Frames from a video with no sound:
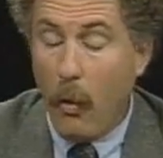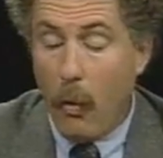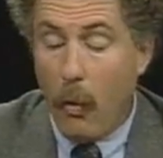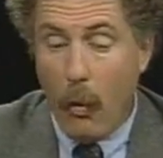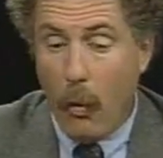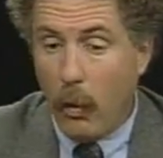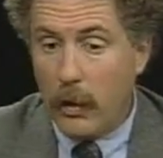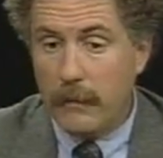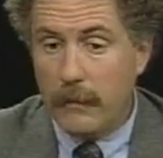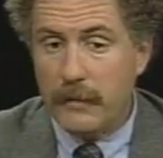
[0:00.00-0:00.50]

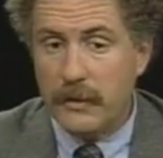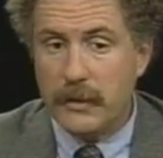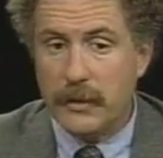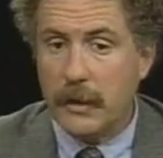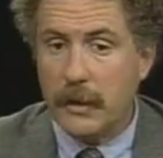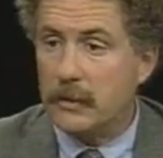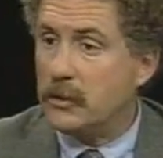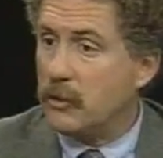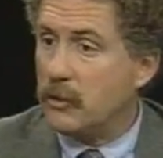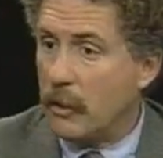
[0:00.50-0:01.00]
all of a
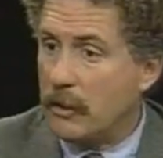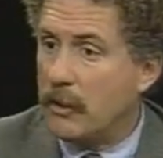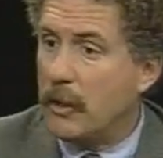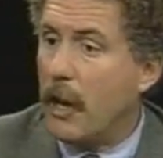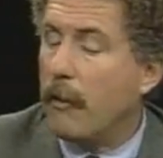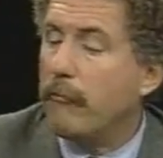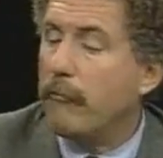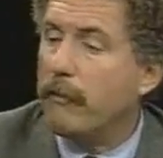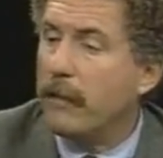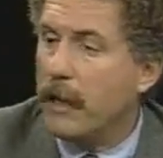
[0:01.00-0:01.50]
sudden start
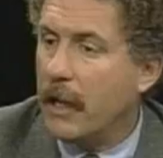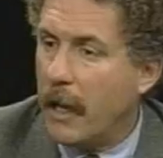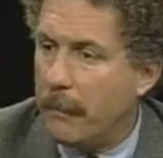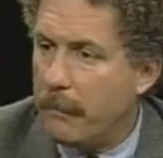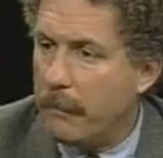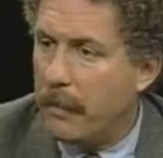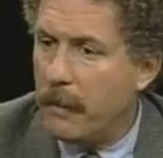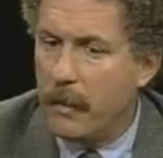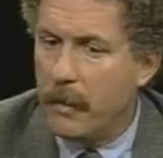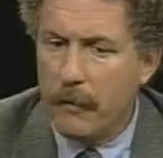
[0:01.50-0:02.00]
covering
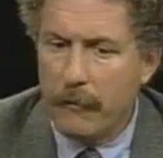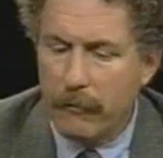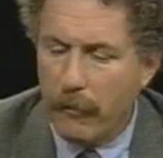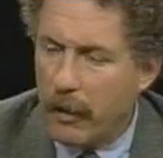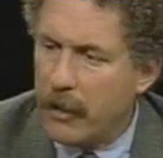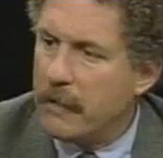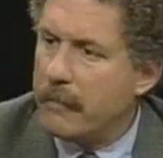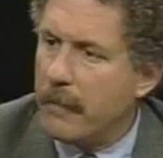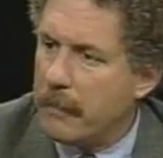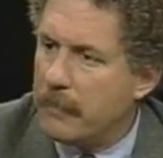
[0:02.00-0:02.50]
up for
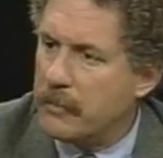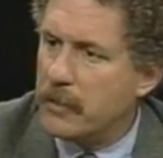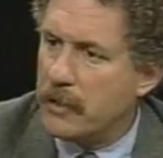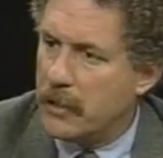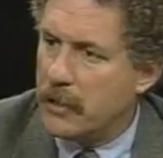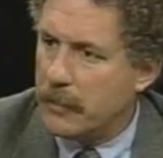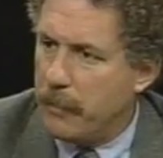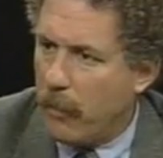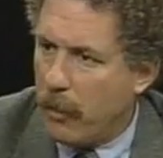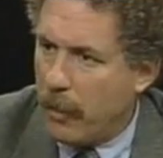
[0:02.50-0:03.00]
other members of
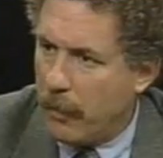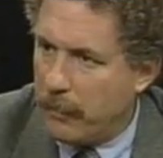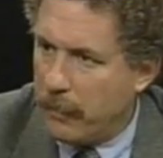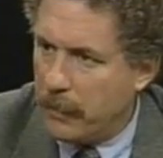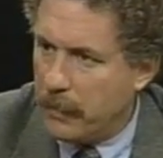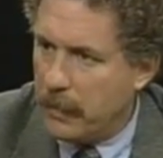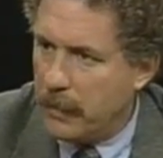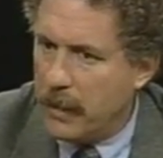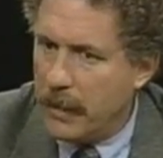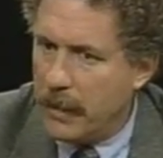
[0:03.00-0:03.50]
the department.